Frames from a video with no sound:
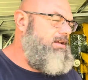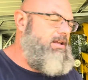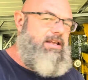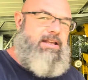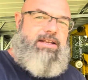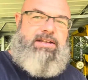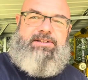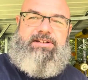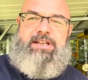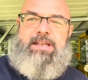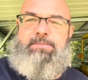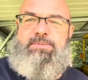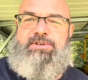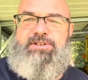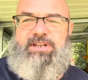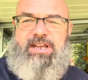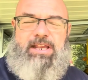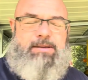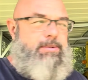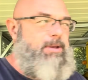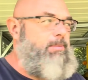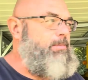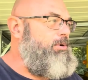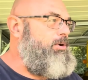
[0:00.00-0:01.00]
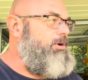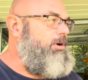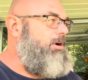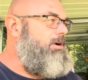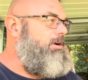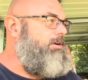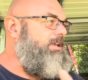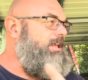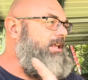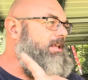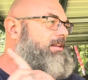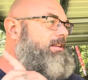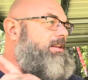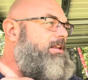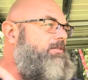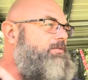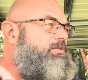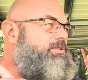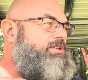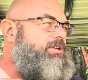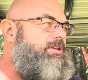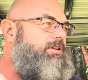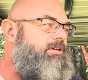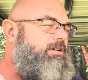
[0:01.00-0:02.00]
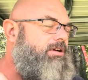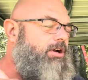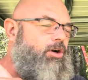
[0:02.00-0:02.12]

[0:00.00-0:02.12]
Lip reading: his name's Sammy Barong. He lives